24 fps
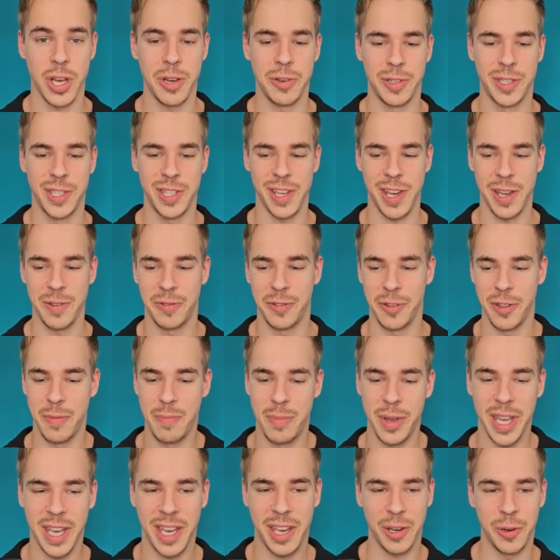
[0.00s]
So it's time for
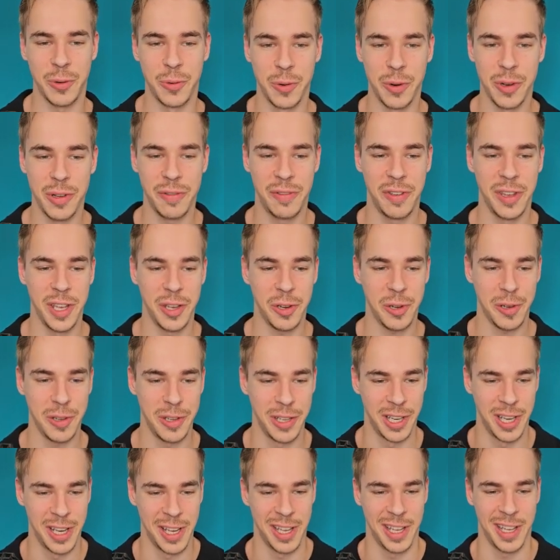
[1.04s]
the big
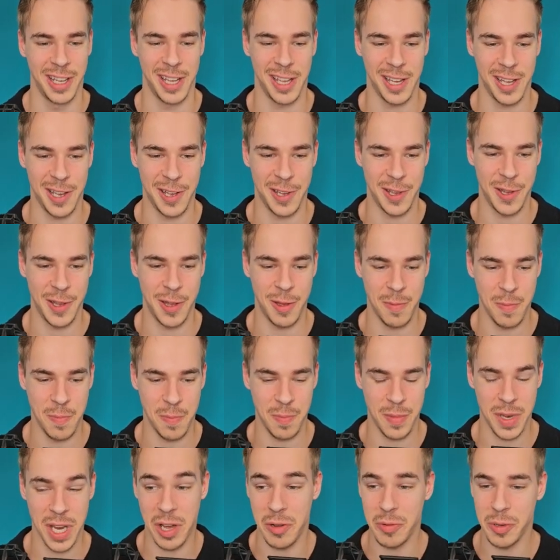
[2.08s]
reveal.
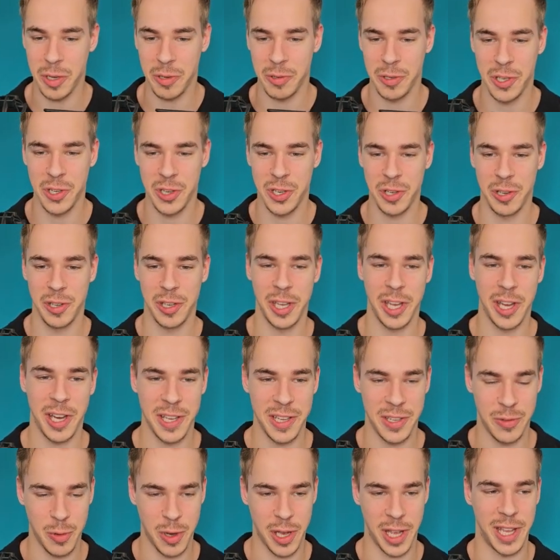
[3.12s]
Now I'm going to show you
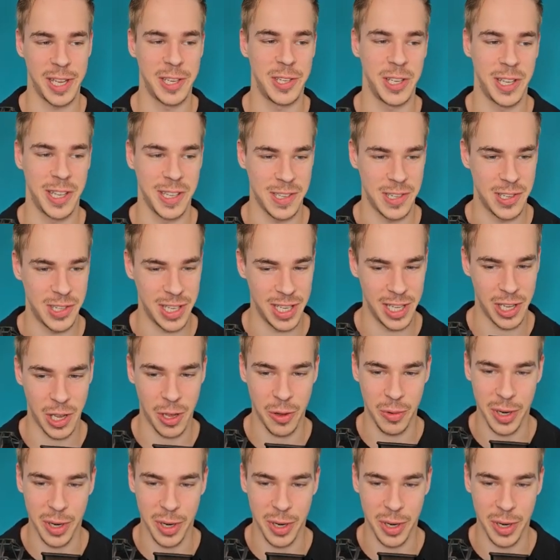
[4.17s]
guys, well, as you can see